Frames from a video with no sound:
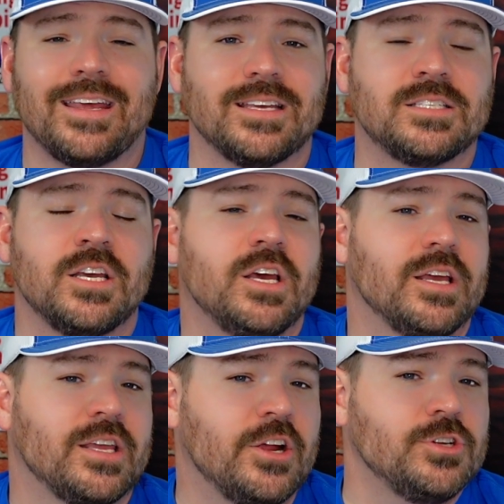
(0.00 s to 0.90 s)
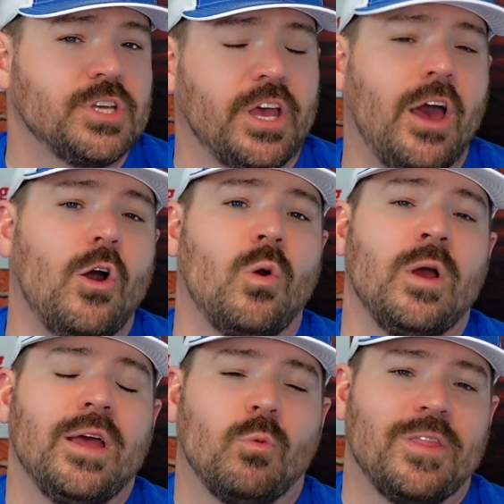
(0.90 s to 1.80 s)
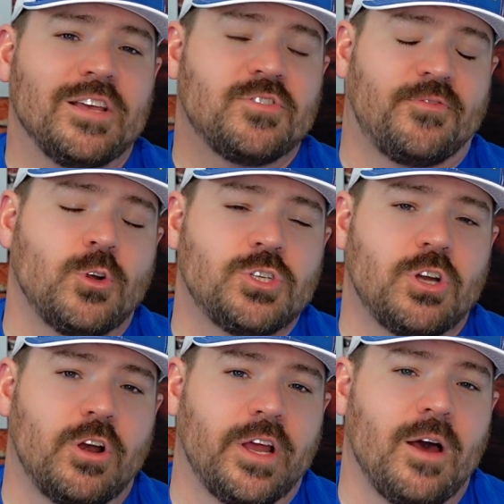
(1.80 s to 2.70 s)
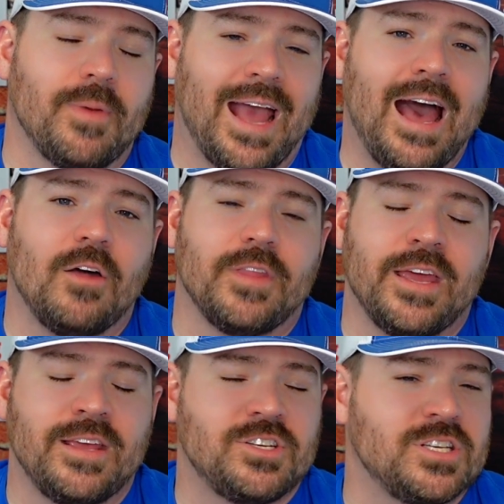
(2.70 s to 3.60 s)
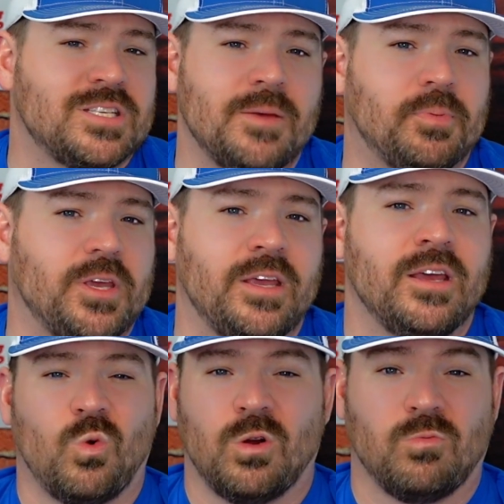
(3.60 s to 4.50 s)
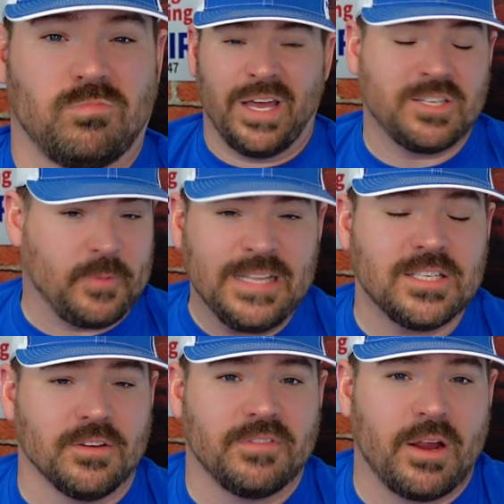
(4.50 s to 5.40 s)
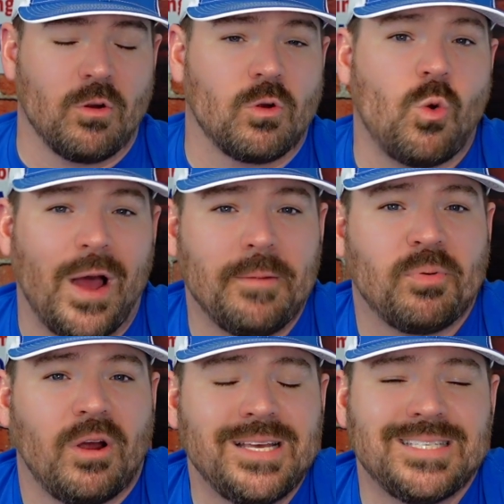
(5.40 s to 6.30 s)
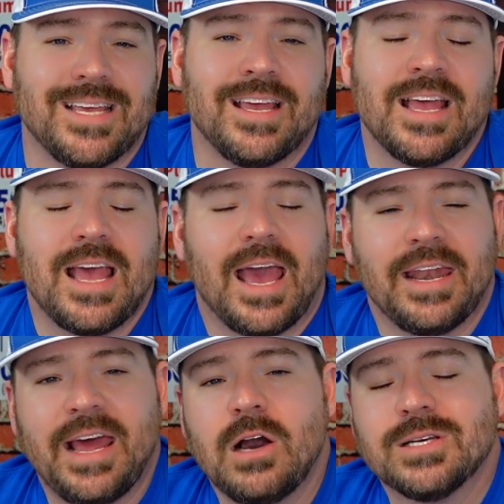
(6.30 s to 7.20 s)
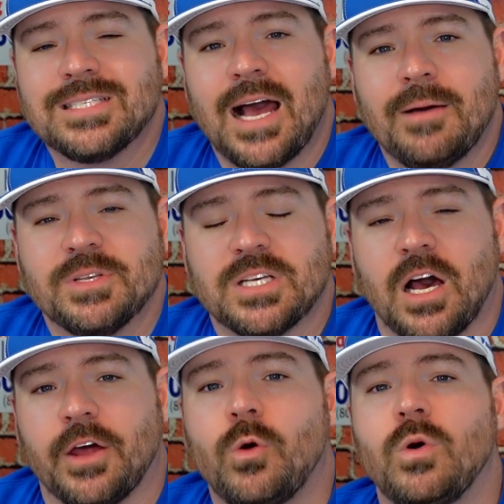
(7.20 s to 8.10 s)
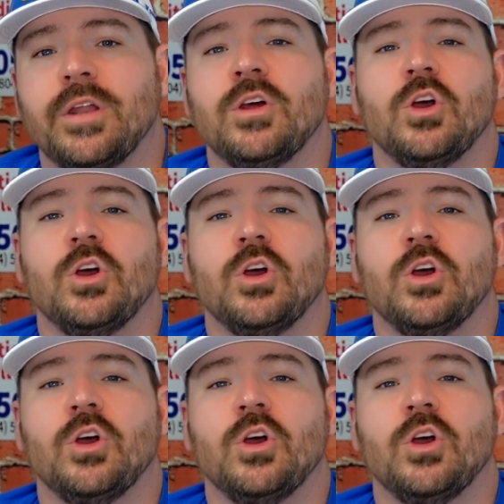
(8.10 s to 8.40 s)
is, years ago, when they first started coming out, they just simply were expensive. They were quite pricey. And now as time has gone on,